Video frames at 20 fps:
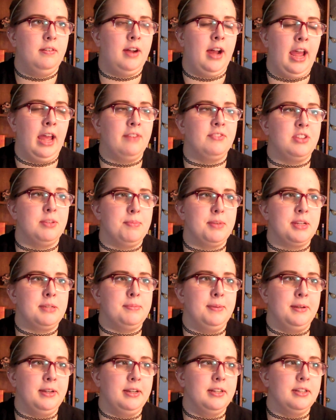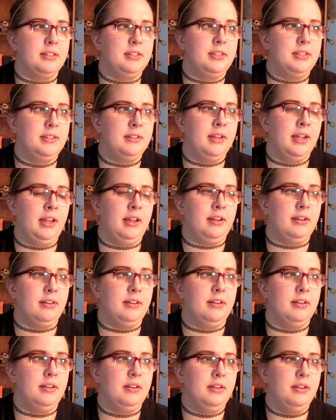have some experience,
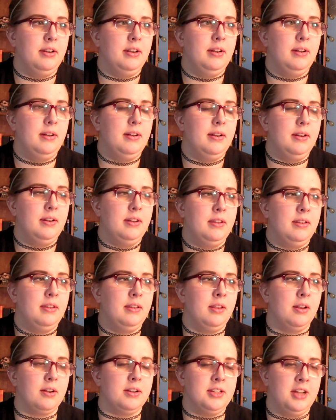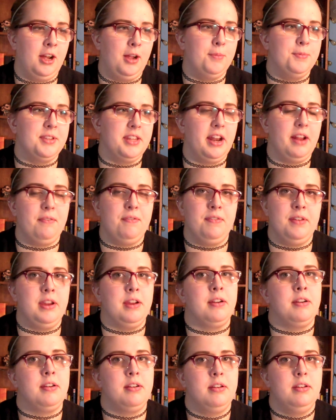and there are times that I
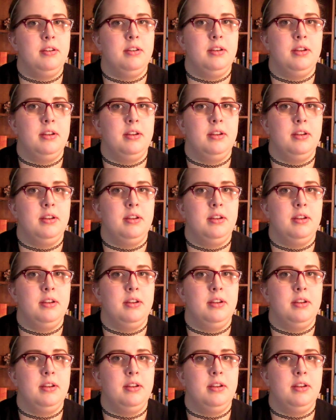fear